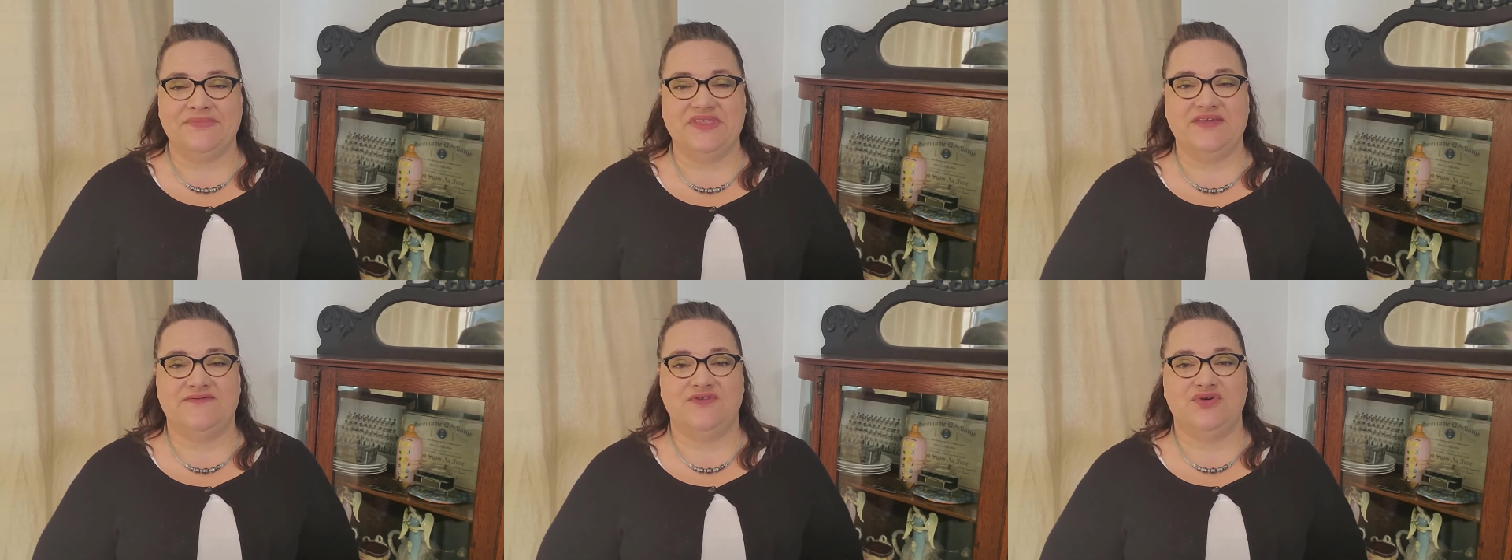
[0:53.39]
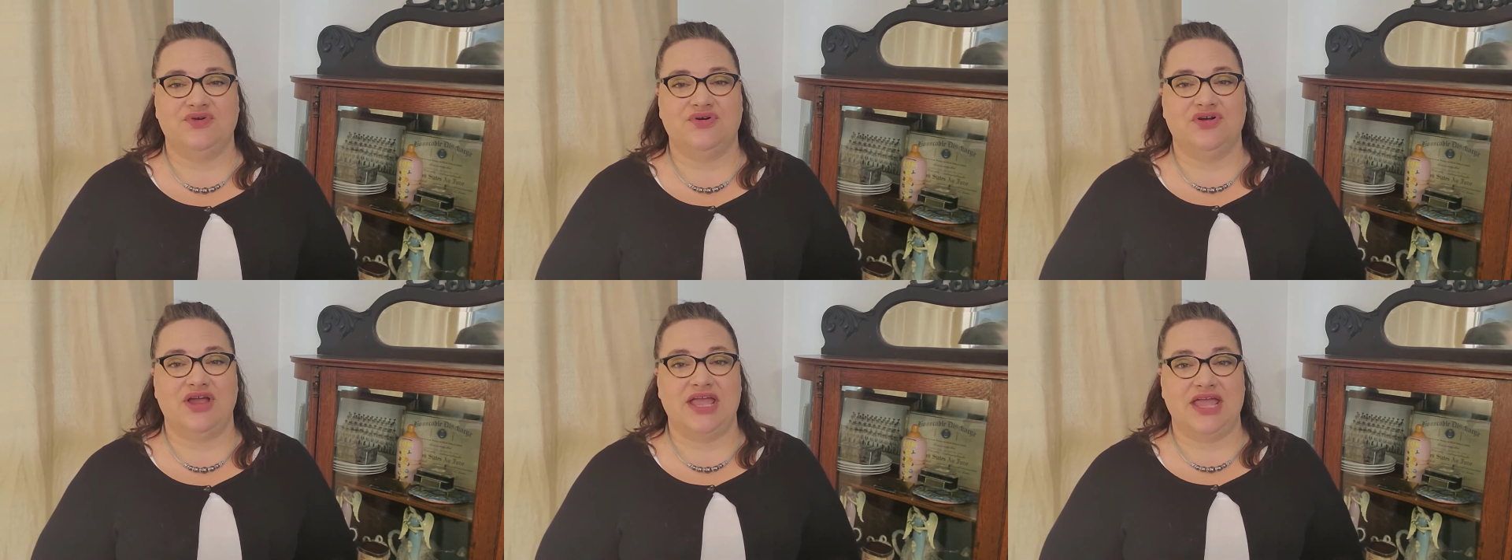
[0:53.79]
If
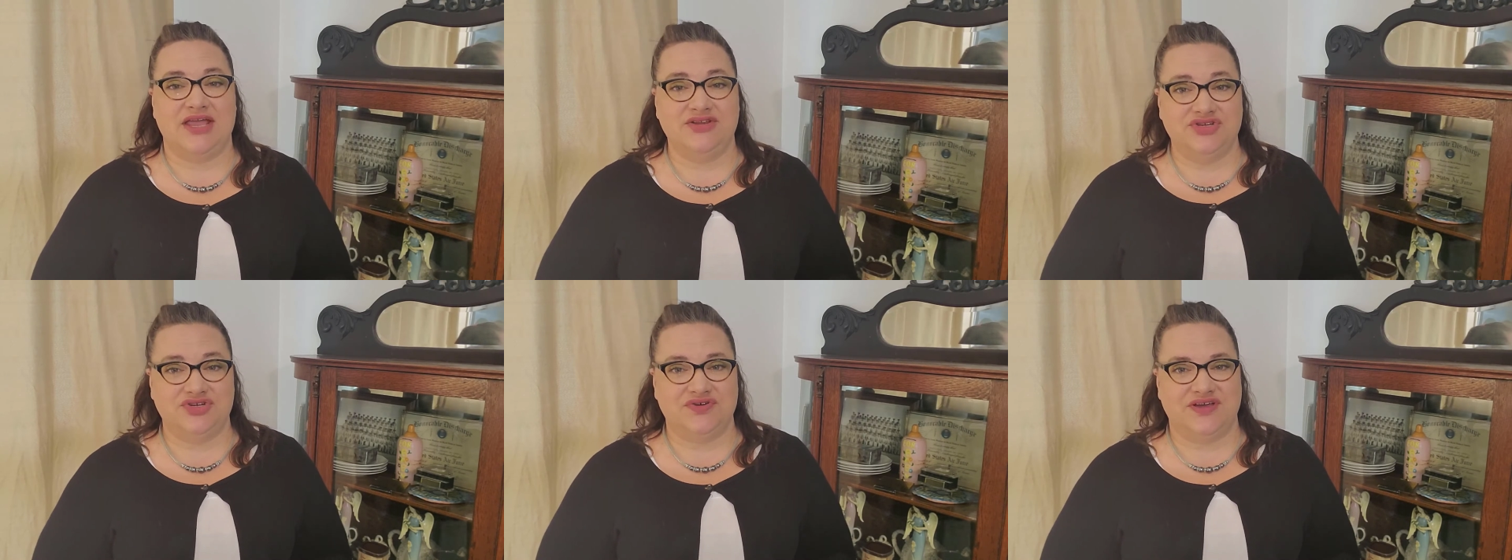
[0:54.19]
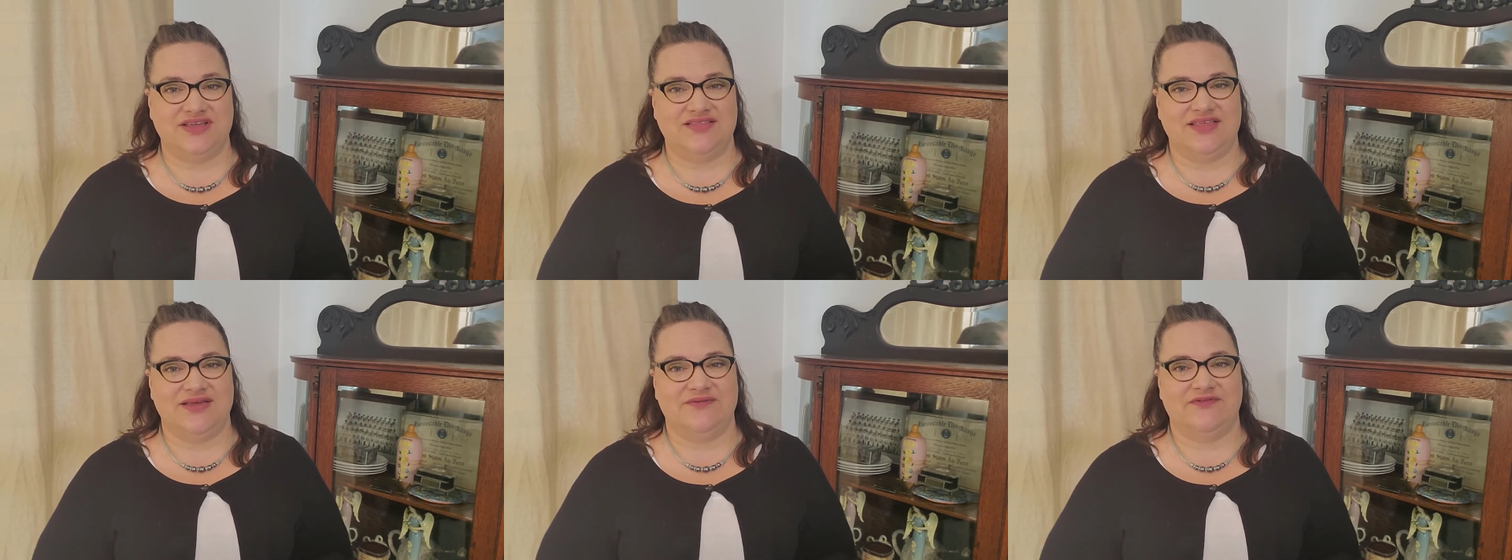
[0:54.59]
you're
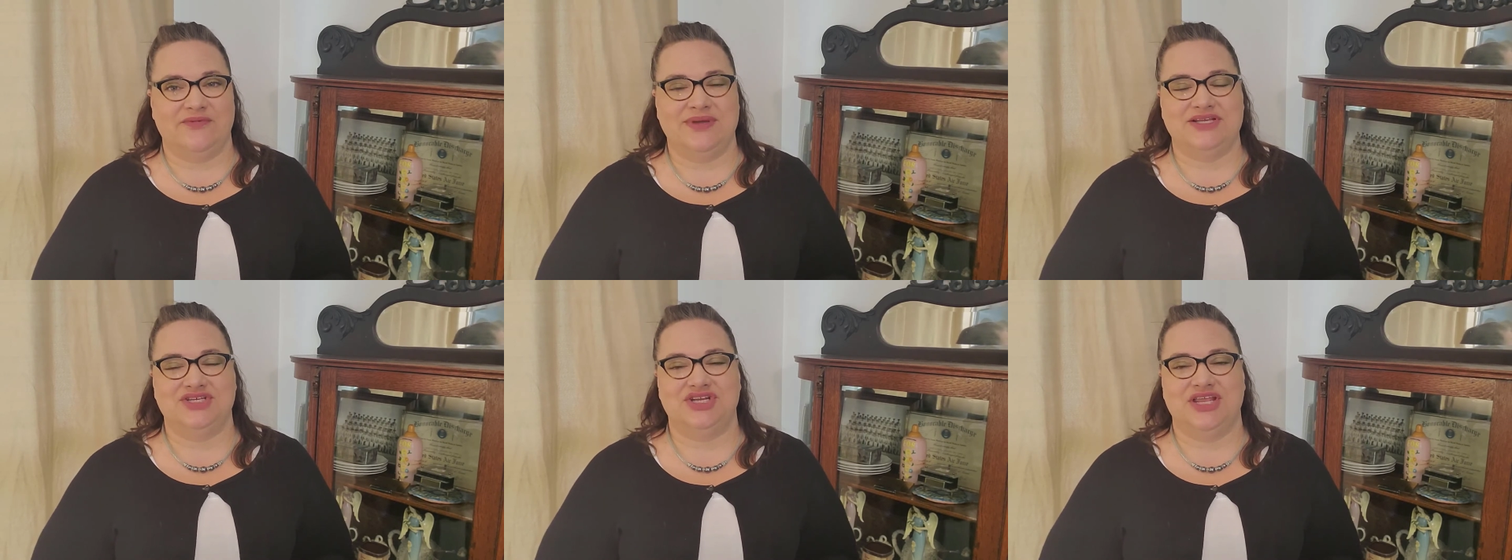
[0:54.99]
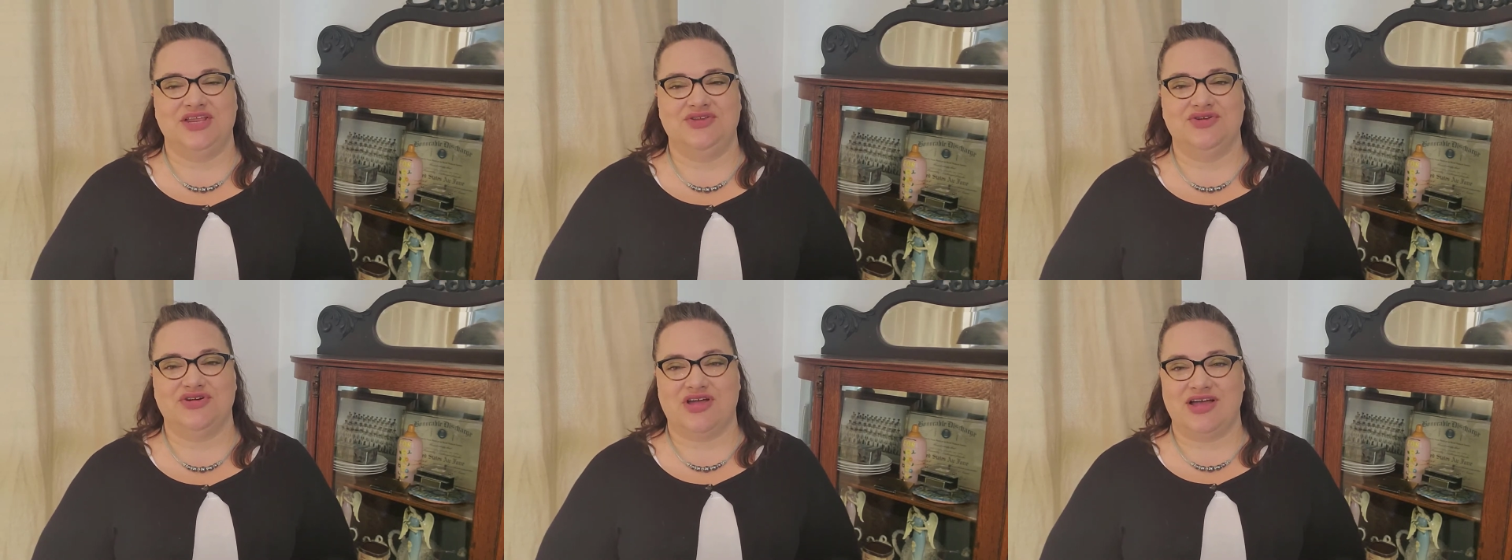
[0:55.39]
entering the information
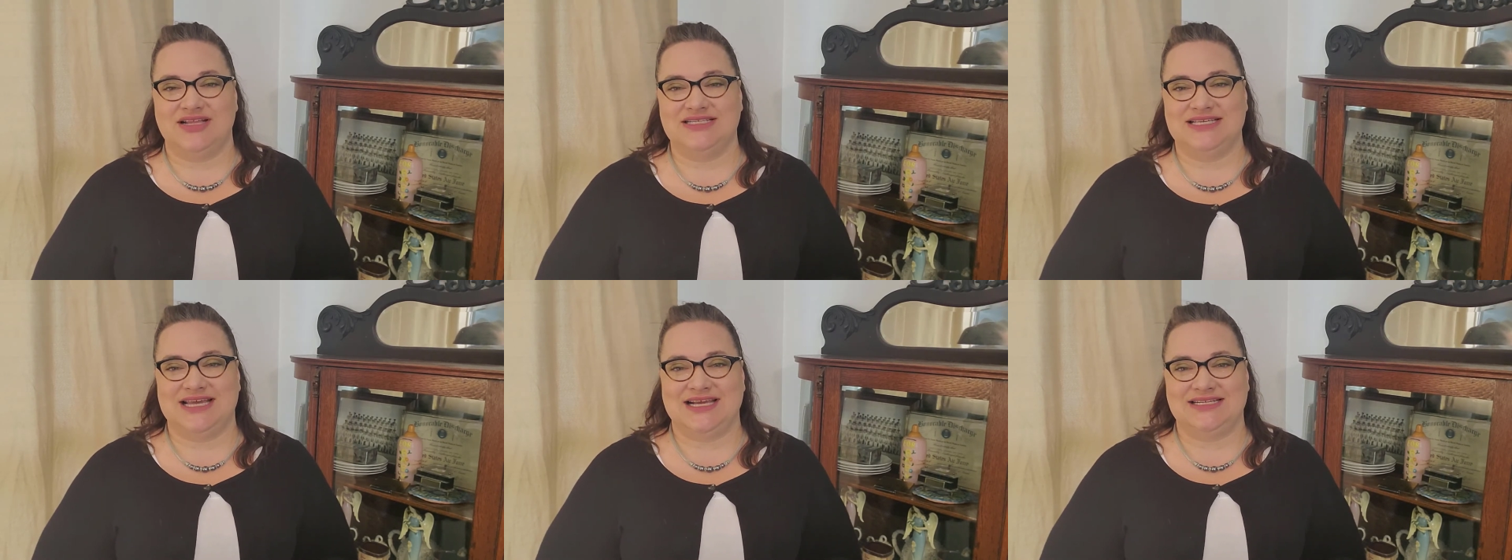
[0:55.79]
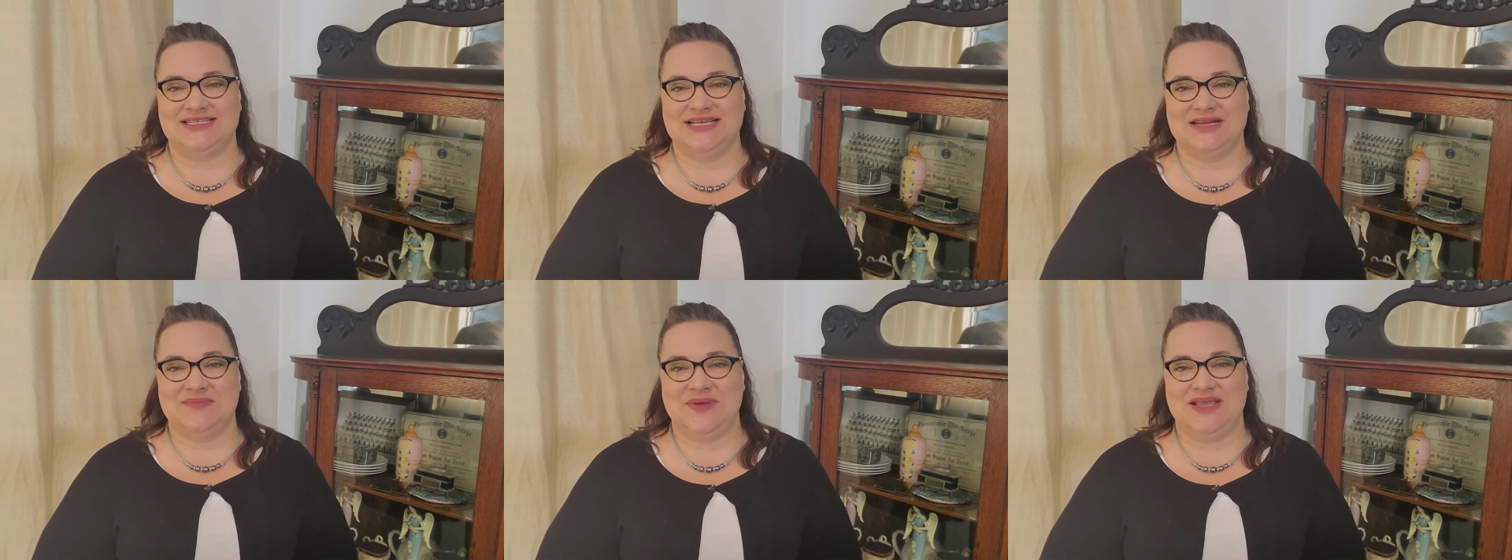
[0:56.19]
in your
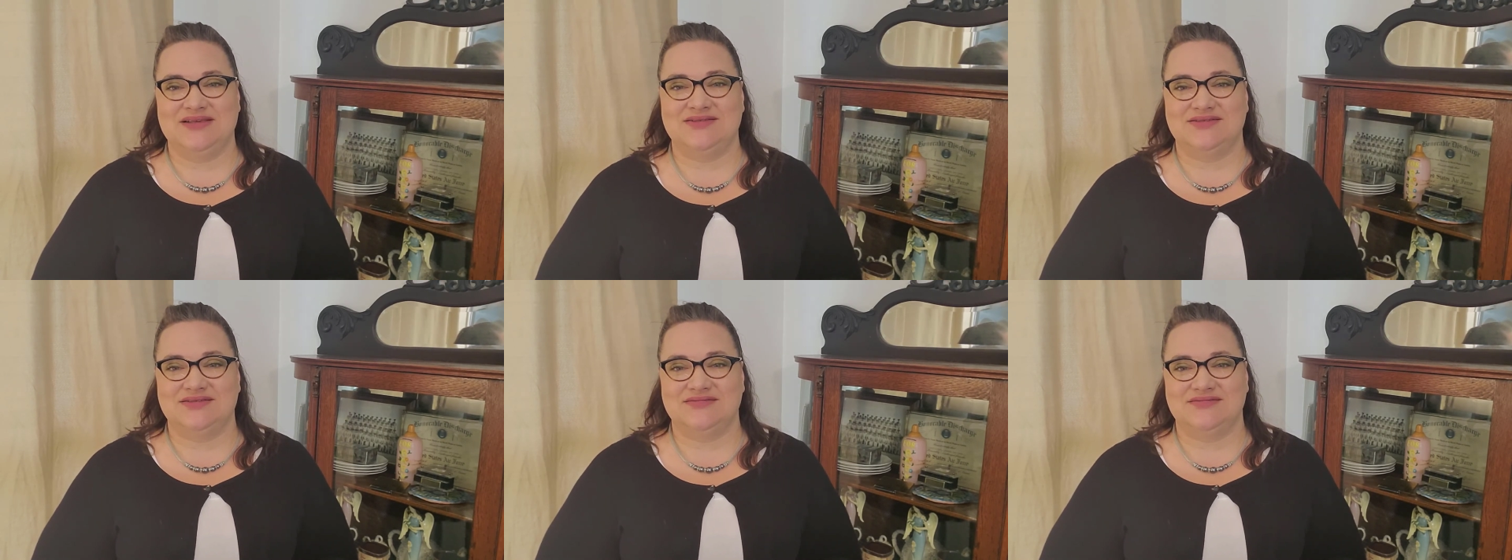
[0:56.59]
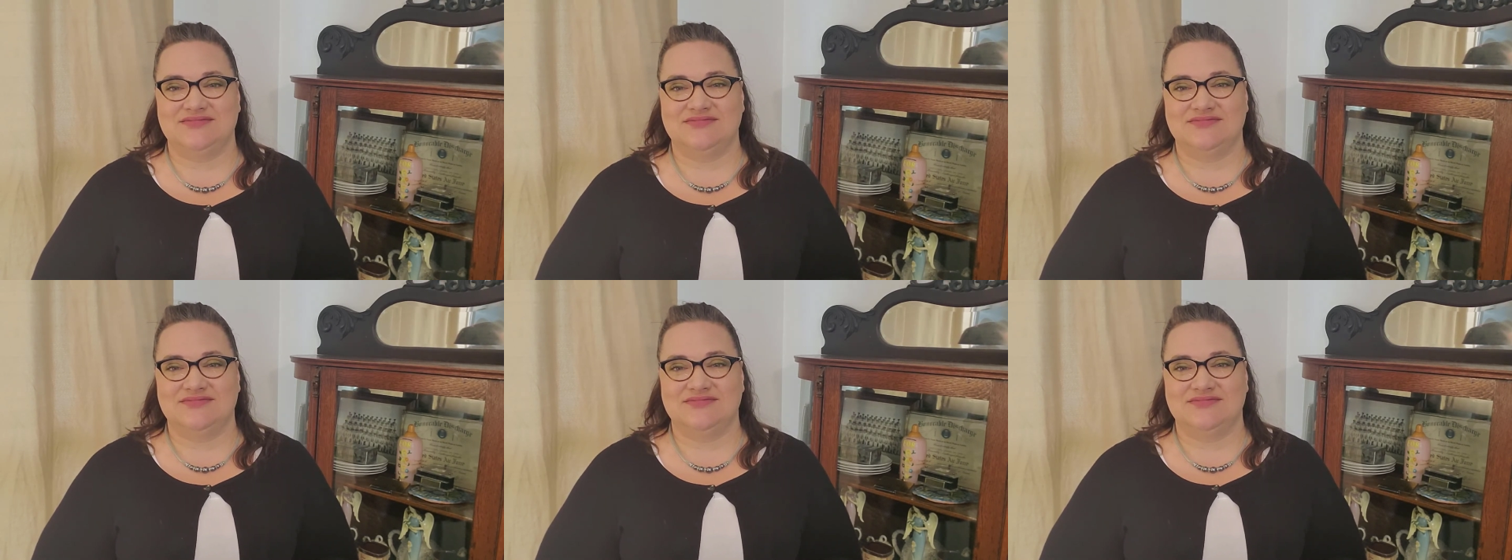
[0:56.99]
contact database,